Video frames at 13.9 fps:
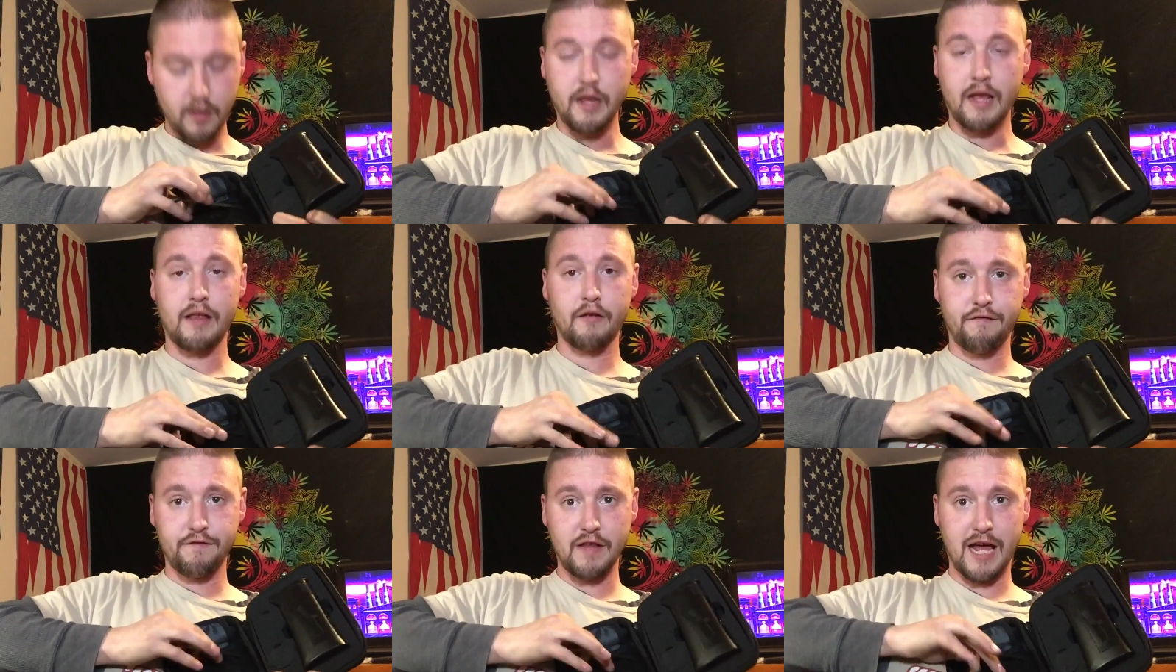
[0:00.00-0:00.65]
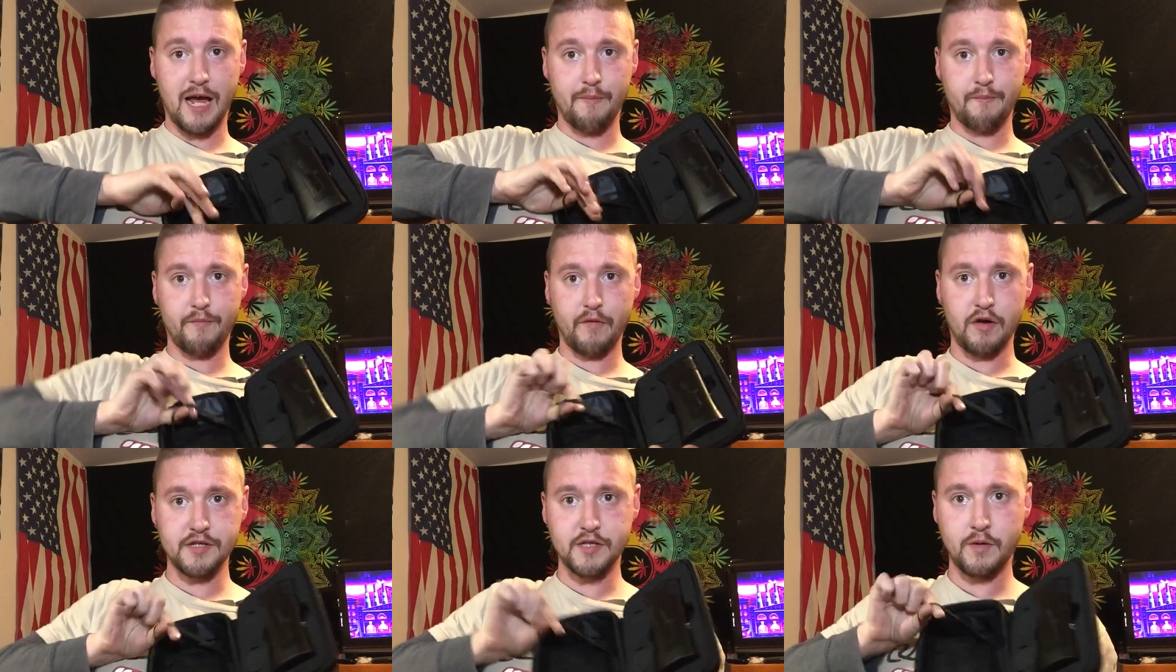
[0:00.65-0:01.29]
that little flap
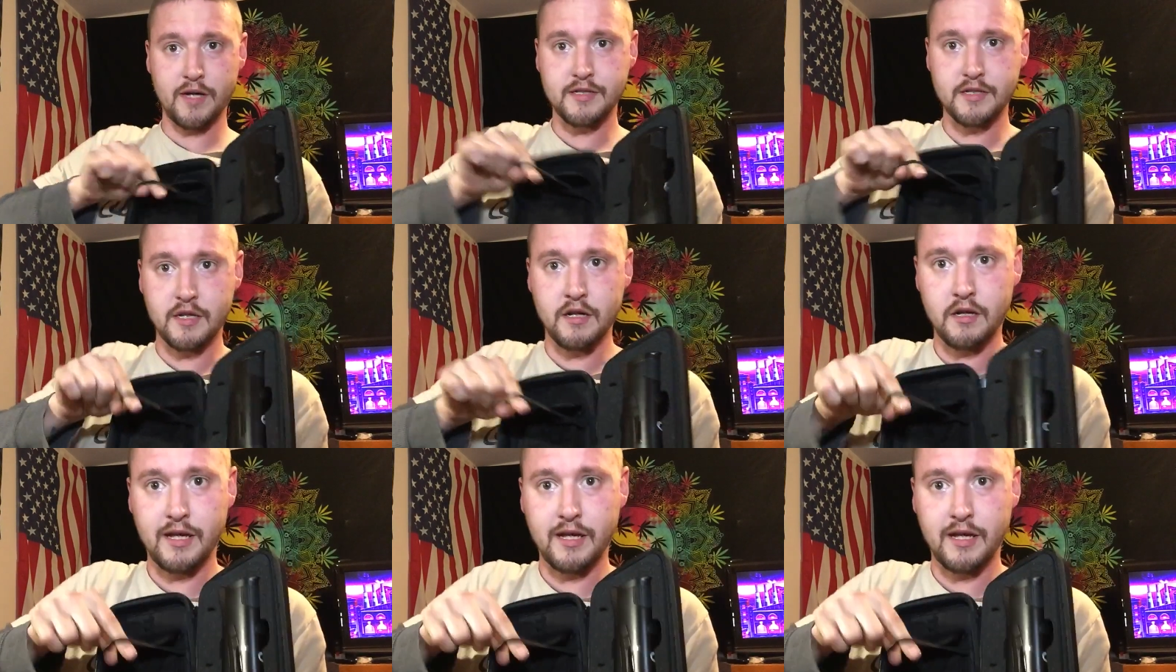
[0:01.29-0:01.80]
also has an